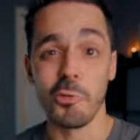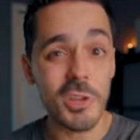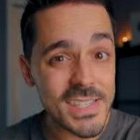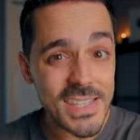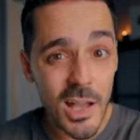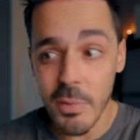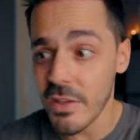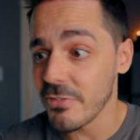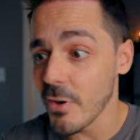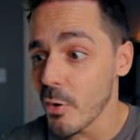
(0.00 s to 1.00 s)
resell
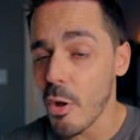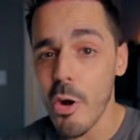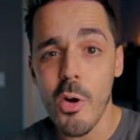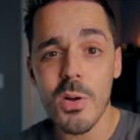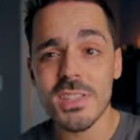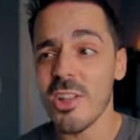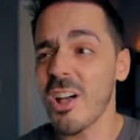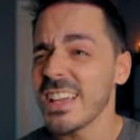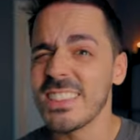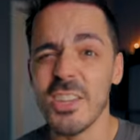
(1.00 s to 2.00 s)
my photo. It's
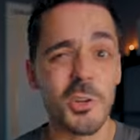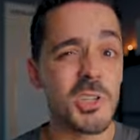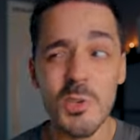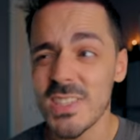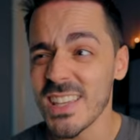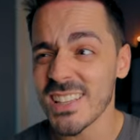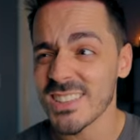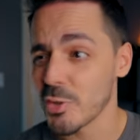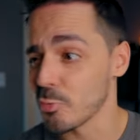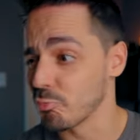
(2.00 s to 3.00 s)
not like they're using
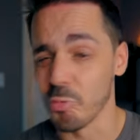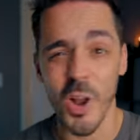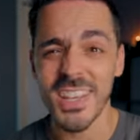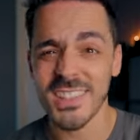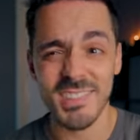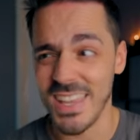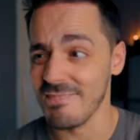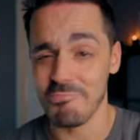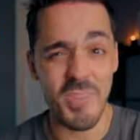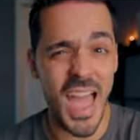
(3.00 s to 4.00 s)
it to run it
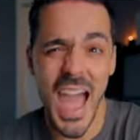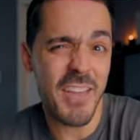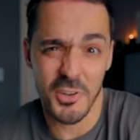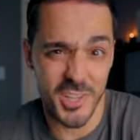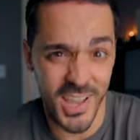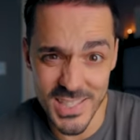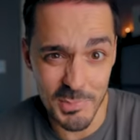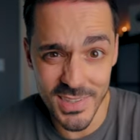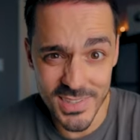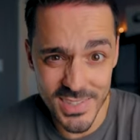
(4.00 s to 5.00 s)
in
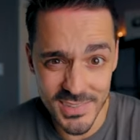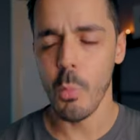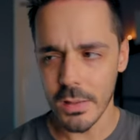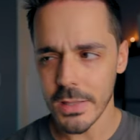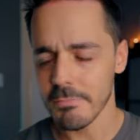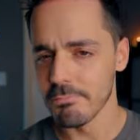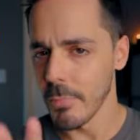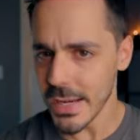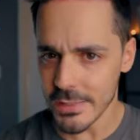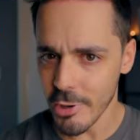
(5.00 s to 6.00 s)
advertisements. And while it
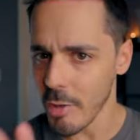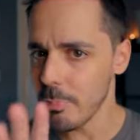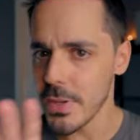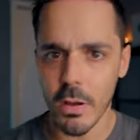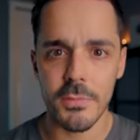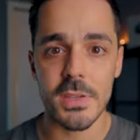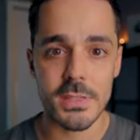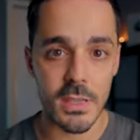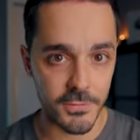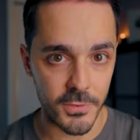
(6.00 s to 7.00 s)
might not be
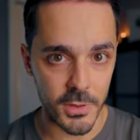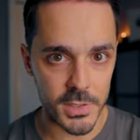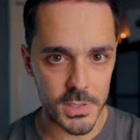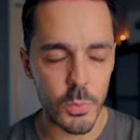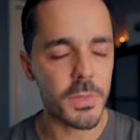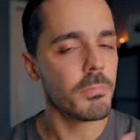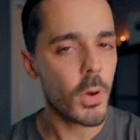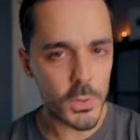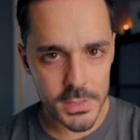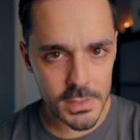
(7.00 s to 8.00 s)
obvious at first, with
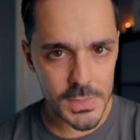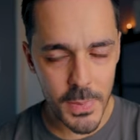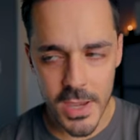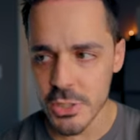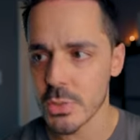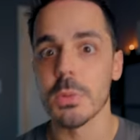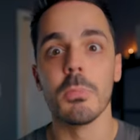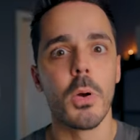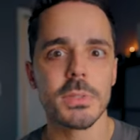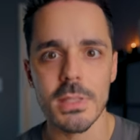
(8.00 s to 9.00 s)
most of these pages, with
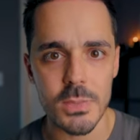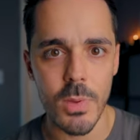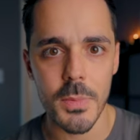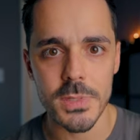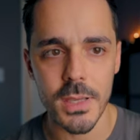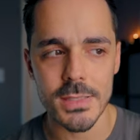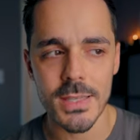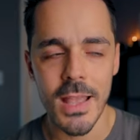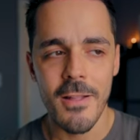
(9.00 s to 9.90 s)
most of these websites,